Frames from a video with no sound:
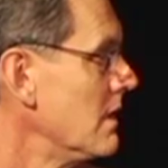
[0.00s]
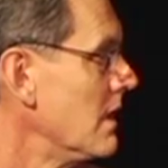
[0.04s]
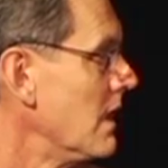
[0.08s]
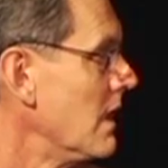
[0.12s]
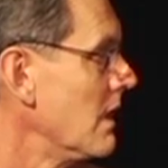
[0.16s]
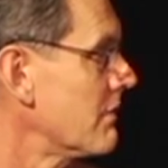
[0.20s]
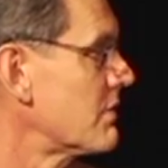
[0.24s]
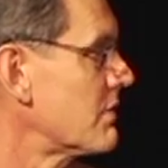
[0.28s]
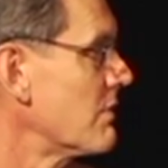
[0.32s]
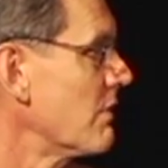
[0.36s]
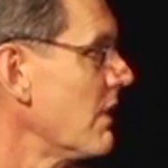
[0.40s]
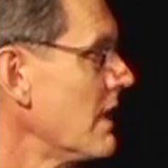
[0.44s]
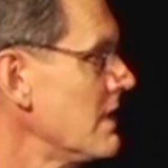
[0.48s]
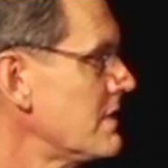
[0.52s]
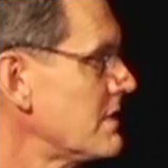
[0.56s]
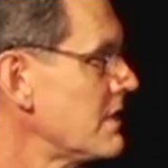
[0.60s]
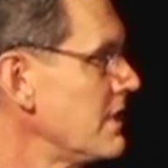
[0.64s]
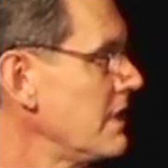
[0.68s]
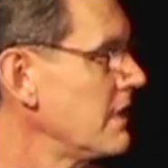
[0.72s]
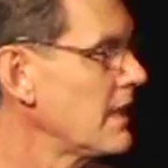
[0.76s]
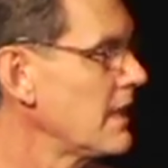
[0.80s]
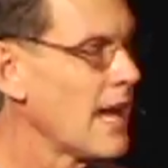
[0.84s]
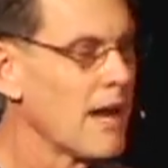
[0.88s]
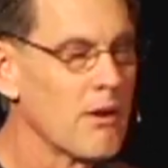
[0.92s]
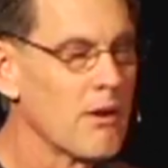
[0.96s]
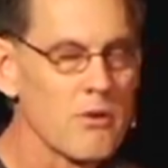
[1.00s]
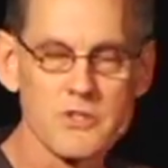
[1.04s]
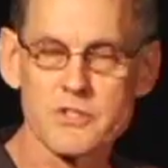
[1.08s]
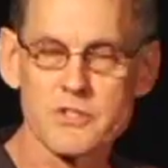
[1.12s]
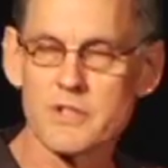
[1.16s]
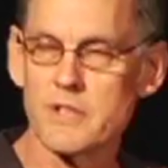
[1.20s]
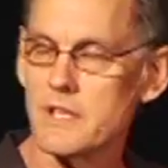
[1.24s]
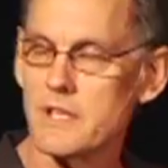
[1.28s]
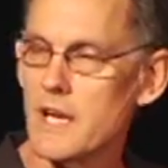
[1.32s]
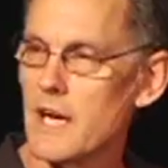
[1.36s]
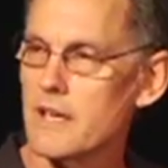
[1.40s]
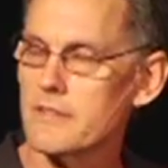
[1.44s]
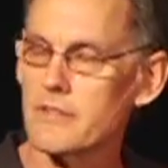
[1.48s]
after 18 hours,
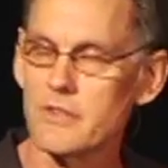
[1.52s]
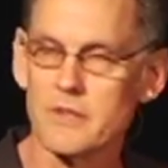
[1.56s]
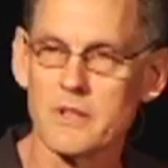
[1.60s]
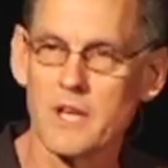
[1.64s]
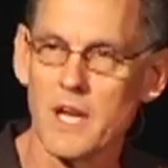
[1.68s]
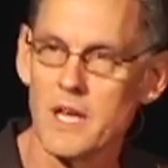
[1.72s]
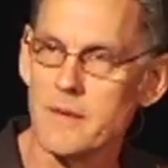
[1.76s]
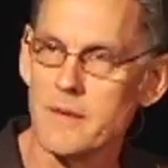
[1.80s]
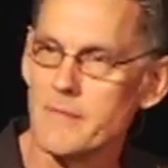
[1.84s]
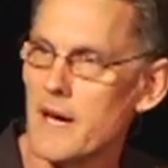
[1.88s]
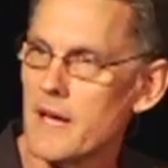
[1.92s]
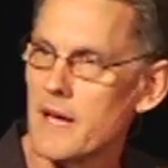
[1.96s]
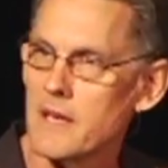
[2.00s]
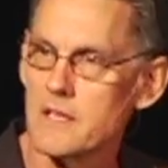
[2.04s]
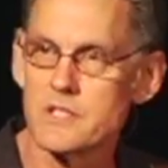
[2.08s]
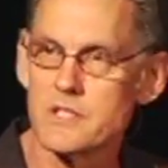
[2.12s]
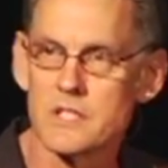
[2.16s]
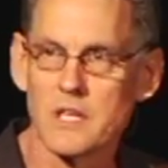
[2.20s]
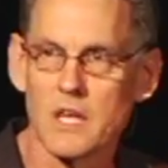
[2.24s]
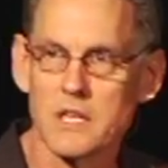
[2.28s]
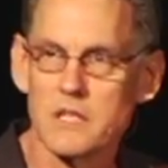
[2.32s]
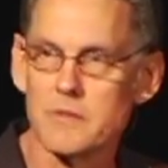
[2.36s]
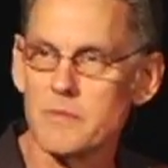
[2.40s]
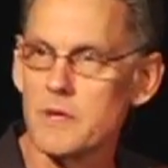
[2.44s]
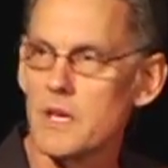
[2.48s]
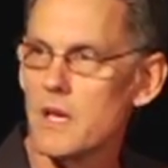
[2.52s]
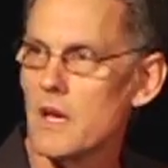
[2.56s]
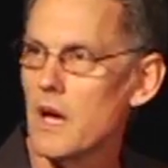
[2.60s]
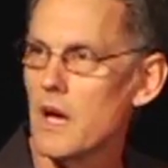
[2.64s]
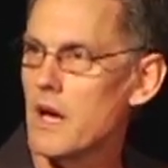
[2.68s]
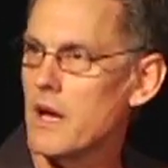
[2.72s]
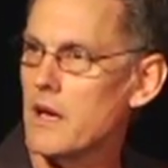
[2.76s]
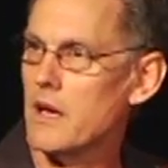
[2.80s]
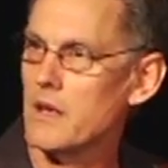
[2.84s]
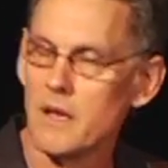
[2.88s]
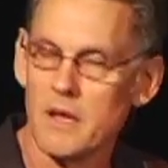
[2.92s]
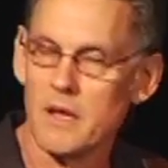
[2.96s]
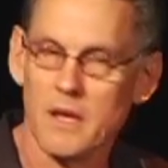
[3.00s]
the doctor came out and said to me,
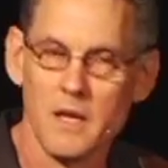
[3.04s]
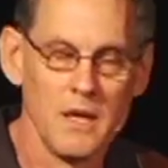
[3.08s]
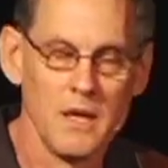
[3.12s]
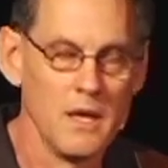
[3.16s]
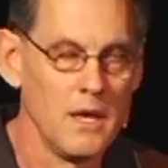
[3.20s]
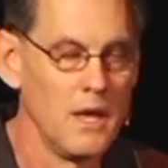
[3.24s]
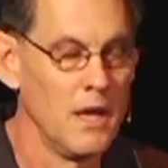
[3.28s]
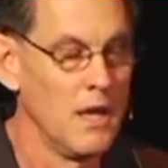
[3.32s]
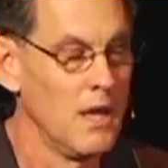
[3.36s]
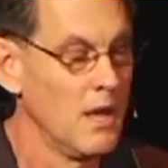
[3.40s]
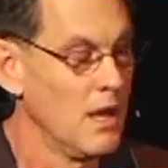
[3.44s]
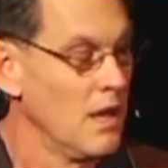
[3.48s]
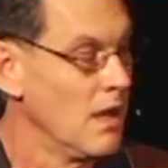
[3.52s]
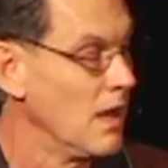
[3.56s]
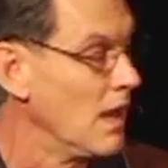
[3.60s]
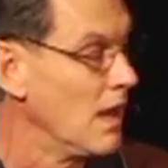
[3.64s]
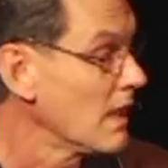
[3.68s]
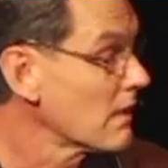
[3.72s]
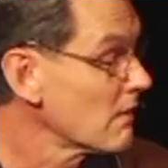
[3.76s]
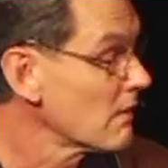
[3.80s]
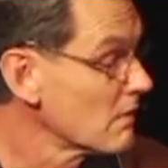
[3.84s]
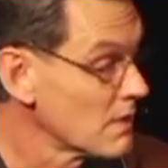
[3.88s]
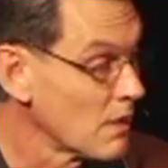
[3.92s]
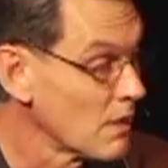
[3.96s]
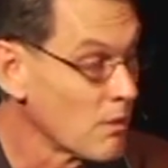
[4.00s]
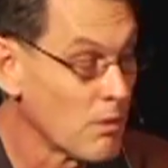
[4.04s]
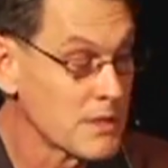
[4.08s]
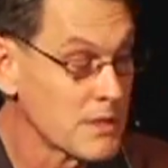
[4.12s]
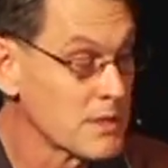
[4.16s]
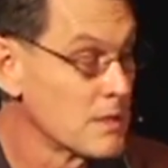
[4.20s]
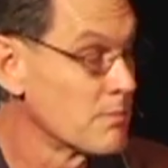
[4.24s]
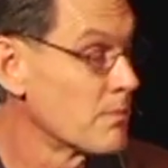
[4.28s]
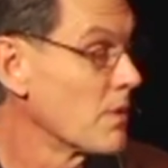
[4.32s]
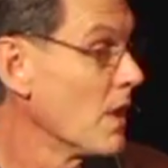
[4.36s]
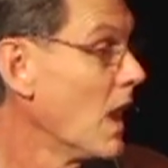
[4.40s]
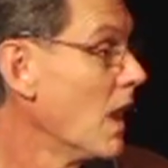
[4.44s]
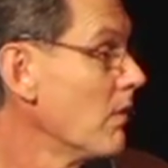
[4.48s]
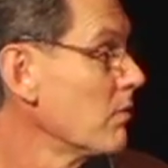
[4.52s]
"I don't know what the
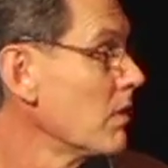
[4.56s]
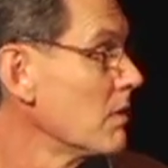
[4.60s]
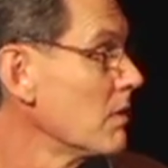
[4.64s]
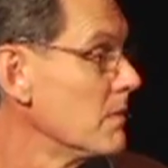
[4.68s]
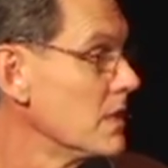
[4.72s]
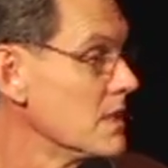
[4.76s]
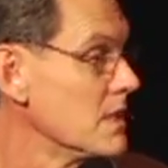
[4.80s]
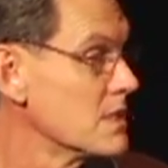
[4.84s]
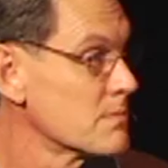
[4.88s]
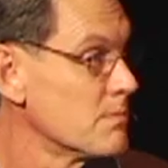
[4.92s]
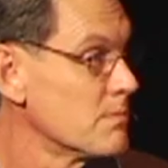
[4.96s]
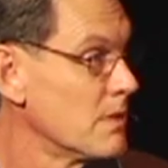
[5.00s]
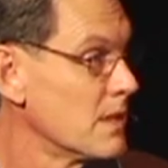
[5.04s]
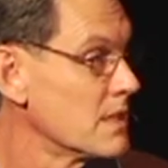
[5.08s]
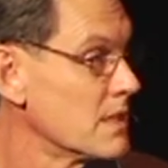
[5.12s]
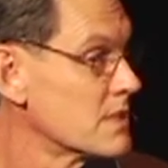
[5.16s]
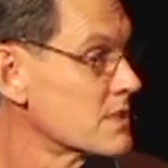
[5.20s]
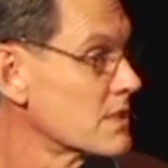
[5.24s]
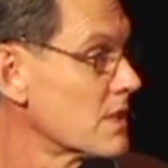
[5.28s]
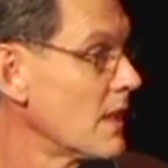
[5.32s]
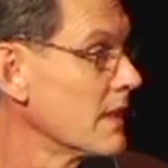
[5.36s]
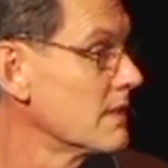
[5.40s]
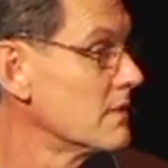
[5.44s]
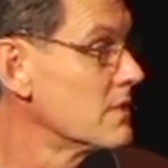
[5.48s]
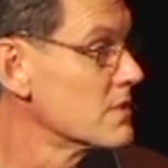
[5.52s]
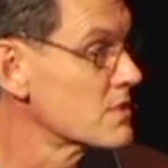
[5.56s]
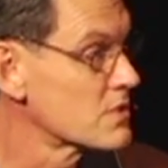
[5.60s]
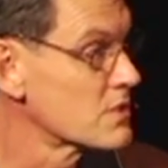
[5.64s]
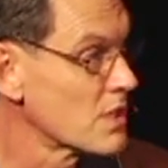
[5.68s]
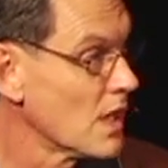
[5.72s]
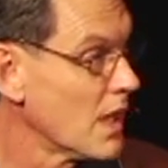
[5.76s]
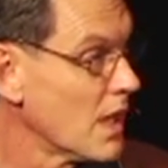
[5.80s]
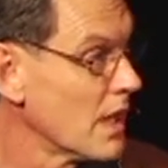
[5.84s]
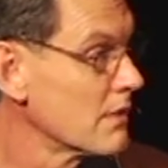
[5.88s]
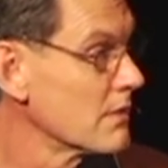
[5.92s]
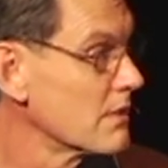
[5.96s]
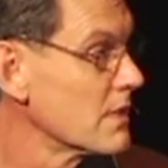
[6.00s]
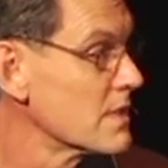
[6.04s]
problem is, but it's like this
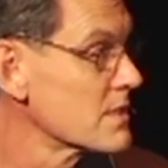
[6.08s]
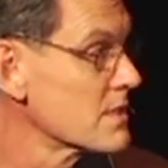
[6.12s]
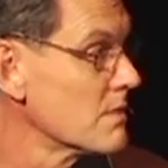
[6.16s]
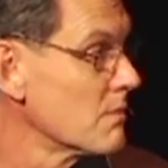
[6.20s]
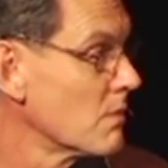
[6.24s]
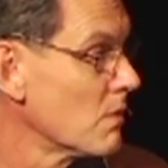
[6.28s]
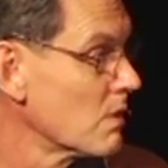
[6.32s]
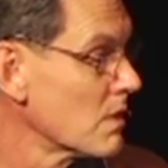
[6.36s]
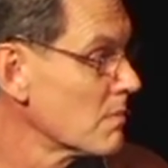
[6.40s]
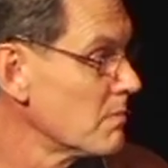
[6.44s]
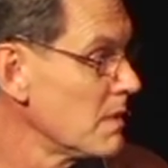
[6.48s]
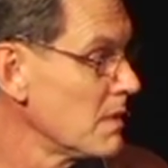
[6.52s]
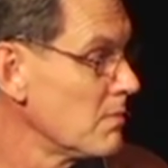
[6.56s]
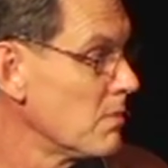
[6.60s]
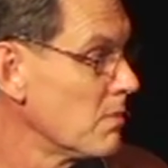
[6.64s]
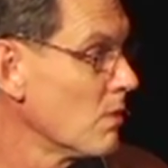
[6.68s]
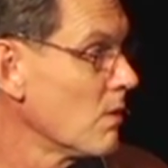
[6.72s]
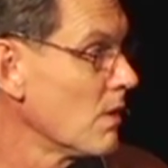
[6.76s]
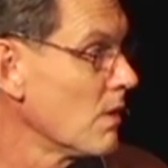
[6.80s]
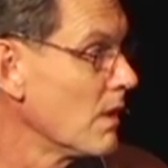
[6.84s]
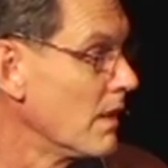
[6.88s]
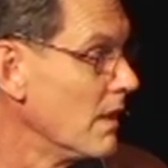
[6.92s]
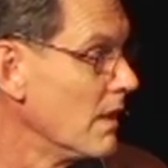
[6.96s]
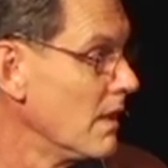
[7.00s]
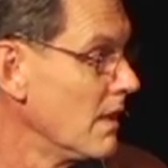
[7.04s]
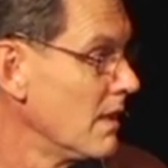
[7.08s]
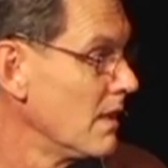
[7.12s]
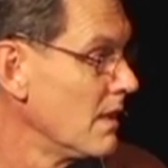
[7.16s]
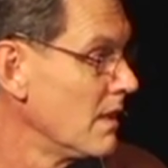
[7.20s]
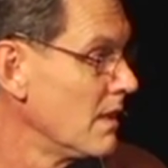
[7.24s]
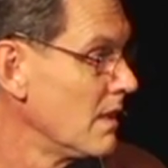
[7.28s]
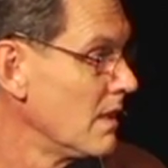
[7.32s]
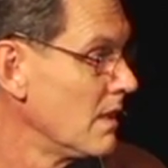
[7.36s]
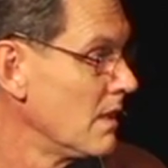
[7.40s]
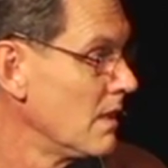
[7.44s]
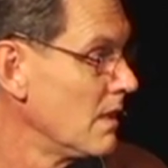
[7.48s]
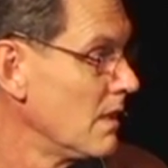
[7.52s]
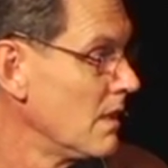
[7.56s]
child doesn't want to be born."
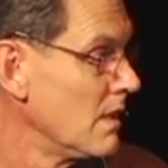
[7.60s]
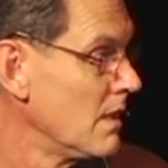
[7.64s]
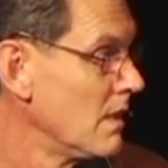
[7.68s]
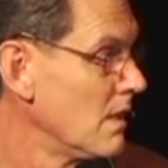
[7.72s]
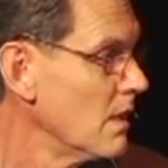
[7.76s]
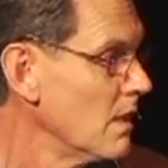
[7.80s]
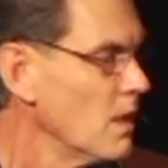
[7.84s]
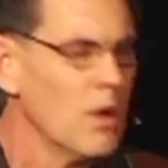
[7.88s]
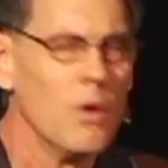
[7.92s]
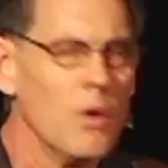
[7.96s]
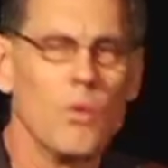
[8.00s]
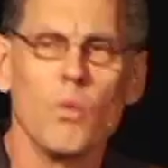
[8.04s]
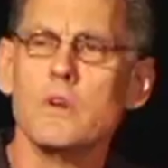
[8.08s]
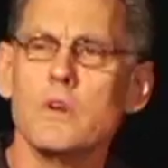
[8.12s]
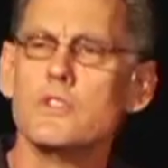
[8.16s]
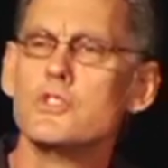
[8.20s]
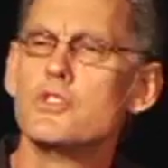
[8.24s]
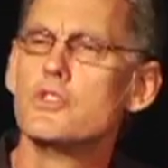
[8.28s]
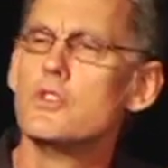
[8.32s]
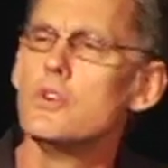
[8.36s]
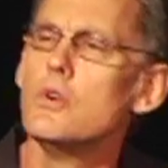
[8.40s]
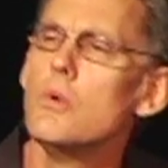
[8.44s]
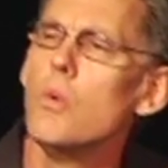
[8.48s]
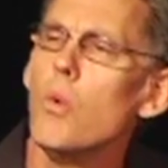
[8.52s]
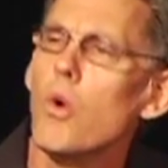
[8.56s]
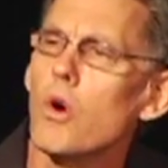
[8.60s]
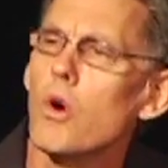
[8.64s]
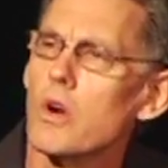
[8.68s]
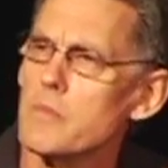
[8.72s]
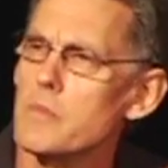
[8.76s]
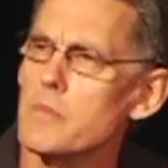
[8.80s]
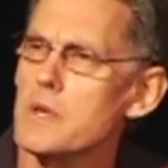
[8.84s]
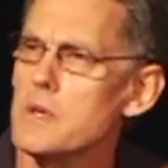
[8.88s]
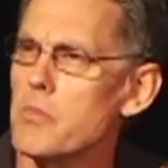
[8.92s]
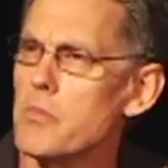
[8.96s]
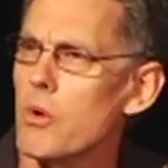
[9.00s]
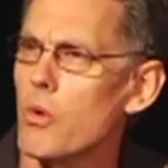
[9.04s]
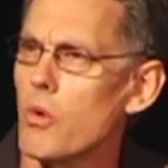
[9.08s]
Would you want to
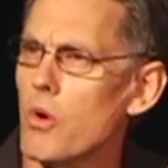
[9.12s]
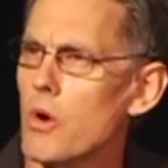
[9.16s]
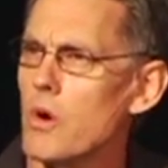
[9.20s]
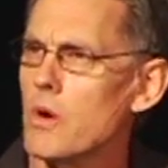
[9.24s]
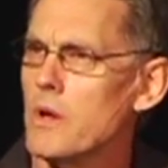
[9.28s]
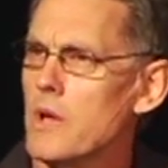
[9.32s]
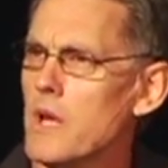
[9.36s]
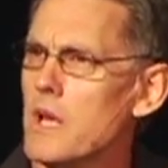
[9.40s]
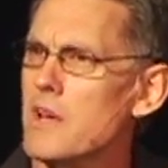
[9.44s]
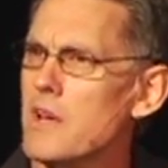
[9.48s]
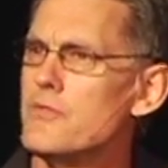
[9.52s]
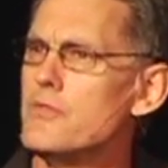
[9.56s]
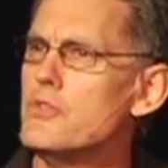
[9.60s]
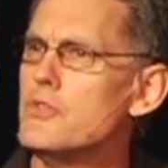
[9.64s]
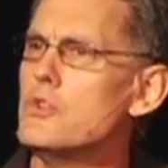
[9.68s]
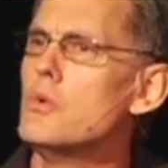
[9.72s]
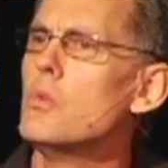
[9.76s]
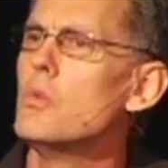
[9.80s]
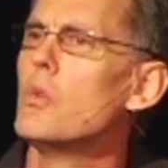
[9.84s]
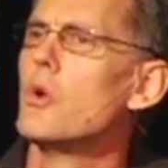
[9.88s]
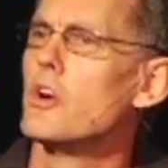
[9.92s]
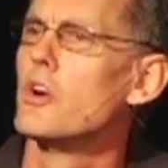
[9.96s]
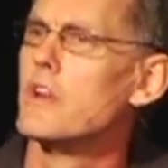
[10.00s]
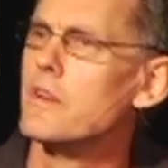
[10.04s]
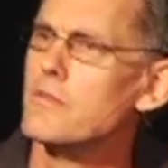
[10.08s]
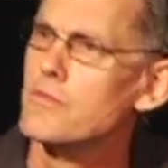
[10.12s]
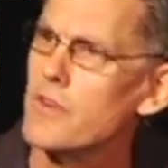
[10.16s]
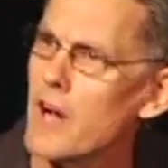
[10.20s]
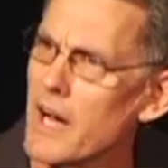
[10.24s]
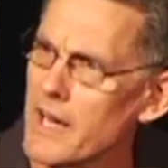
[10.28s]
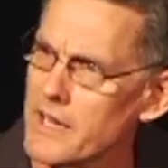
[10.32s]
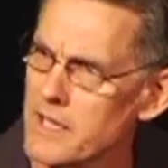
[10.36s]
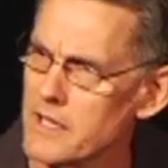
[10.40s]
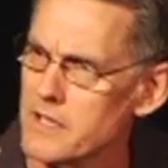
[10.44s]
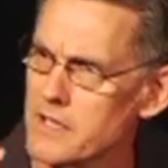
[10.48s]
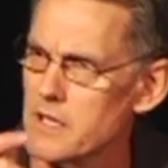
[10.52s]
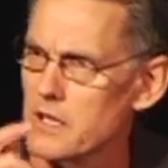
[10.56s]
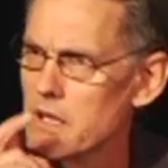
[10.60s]
be born if you weren't
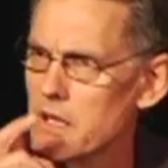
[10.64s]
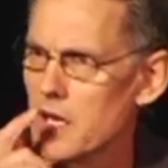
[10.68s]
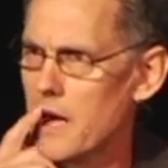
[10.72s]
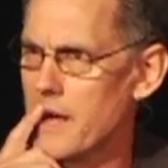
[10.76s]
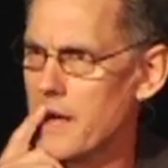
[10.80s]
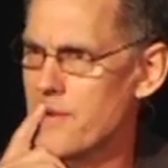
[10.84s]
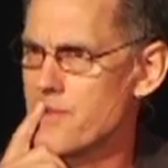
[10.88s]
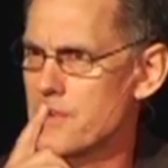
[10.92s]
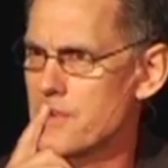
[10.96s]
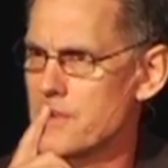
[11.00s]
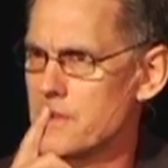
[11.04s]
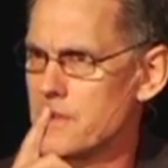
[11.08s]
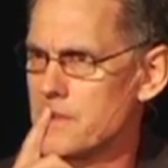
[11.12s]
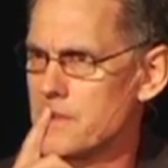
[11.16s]
invited to life?